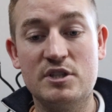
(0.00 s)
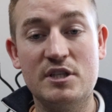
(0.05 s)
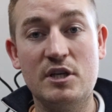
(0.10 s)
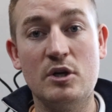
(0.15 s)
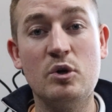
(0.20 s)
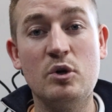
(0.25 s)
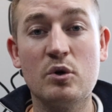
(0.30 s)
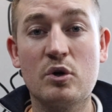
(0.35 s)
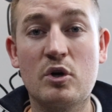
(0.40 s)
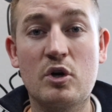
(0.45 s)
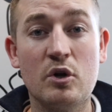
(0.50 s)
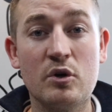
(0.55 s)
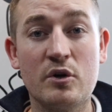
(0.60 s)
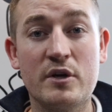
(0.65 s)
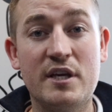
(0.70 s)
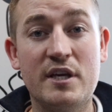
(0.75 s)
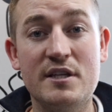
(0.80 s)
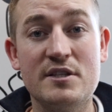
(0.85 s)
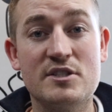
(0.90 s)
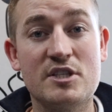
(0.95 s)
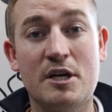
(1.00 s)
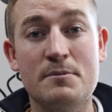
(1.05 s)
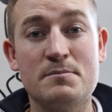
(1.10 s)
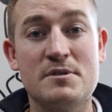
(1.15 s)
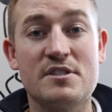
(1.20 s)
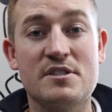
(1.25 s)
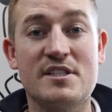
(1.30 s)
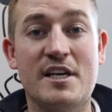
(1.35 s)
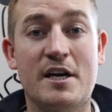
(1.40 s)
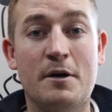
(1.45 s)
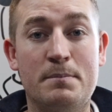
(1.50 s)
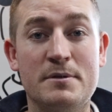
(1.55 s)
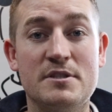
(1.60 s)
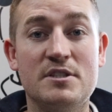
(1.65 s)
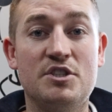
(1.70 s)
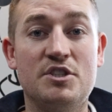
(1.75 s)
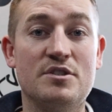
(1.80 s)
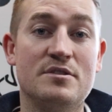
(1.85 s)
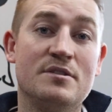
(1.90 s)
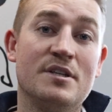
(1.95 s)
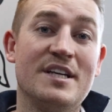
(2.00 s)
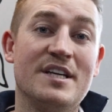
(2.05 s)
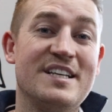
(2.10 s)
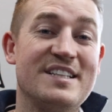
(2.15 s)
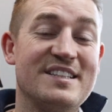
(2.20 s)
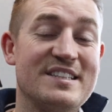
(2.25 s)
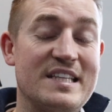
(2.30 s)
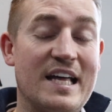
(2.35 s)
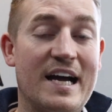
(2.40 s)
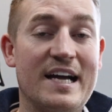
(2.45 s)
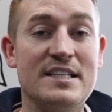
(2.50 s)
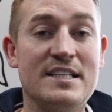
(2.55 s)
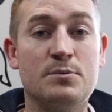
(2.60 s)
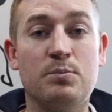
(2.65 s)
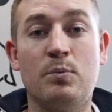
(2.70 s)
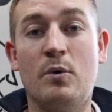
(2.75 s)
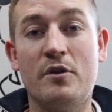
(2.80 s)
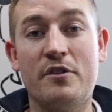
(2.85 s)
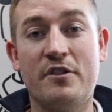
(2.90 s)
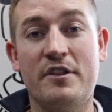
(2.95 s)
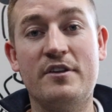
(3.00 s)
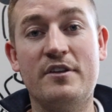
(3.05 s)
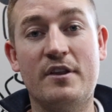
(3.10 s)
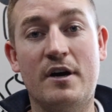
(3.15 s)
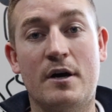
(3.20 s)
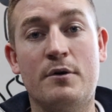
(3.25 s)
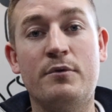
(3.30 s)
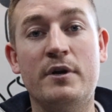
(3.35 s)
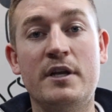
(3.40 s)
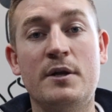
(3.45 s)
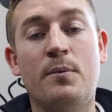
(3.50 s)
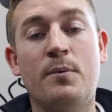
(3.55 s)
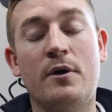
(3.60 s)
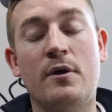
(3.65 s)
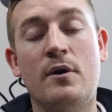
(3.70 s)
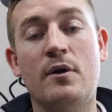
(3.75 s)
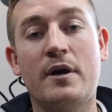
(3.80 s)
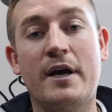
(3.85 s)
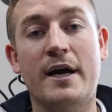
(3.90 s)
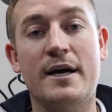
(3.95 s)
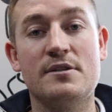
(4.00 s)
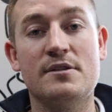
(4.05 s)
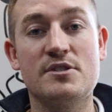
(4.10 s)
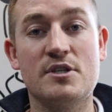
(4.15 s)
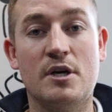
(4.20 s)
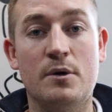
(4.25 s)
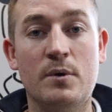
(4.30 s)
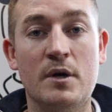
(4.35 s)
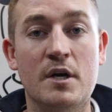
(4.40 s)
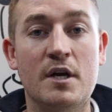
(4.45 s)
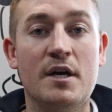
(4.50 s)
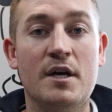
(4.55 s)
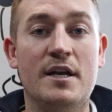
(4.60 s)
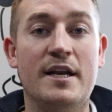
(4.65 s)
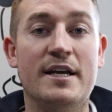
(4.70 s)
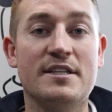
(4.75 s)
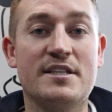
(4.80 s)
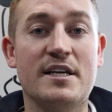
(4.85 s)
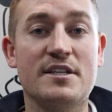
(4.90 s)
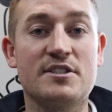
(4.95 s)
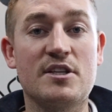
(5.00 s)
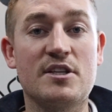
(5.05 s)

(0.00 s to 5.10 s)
look clunky in terms of the setup position? That is one thing that I really want to look at. So let's get